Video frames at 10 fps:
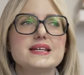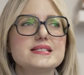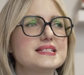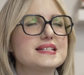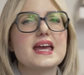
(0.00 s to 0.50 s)
they
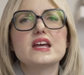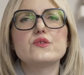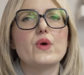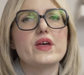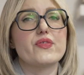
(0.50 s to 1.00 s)
stayed
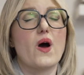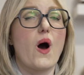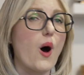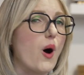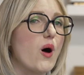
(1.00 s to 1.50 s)
with
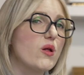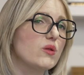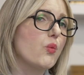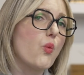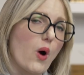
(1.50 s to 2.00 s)

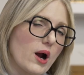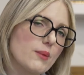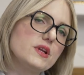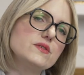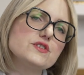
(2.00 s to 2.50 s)
all
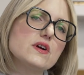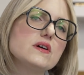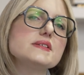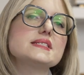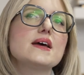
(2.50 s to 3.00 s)
warm
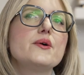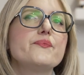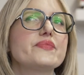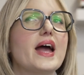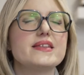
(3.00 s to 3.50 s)
neutrals,
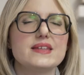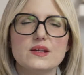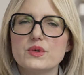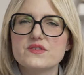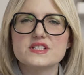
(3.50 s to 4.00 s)
I think
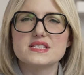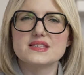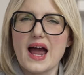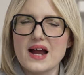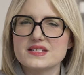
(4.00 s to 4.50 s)
it would have just
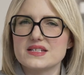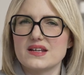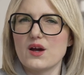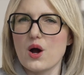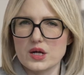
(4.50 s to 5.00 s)
lacked
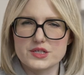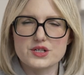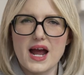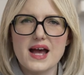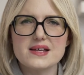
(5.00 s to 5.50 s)
in
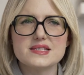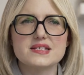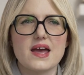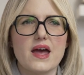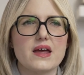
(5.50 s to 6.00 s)

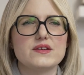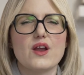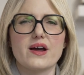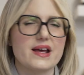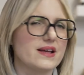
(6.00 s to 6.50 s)
contrast and
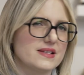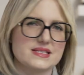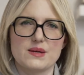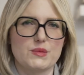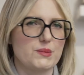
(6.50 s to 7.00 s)
not had the
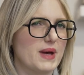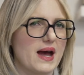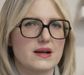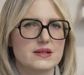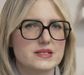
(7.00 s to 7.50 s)
same
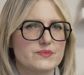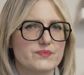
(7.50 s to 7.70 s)
impact.